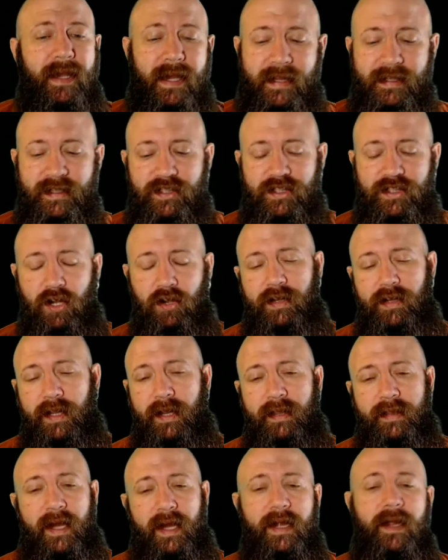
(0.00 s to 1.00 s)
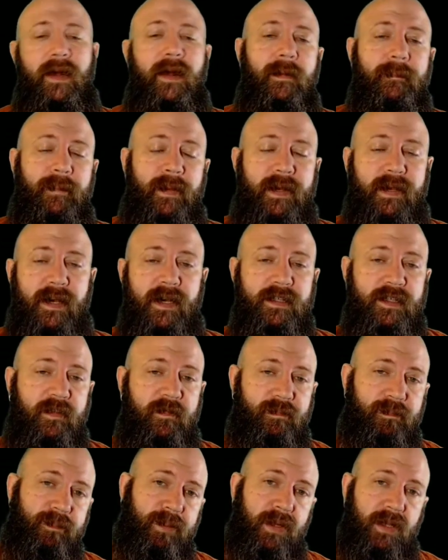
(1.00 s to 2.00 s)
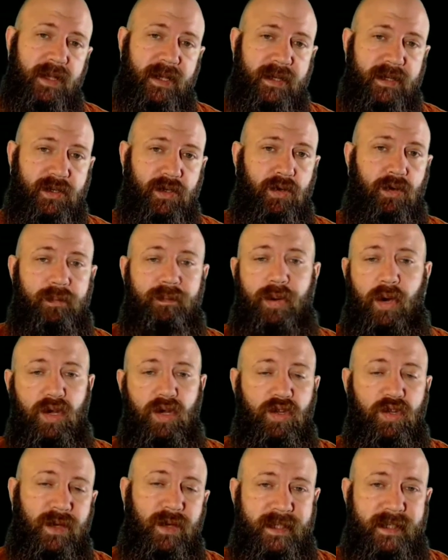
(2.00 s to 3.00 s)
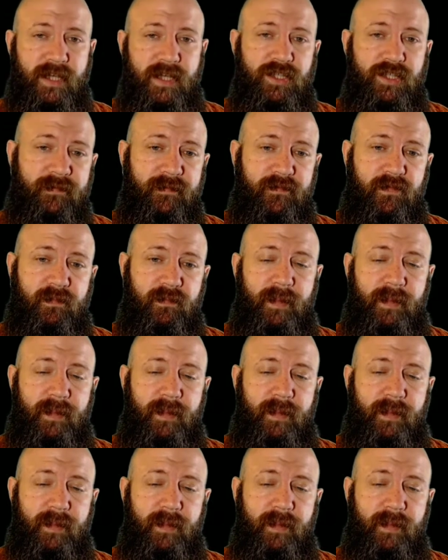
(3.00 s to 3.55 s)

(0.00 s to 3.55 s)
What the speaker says: It is turned into that because of political polarization,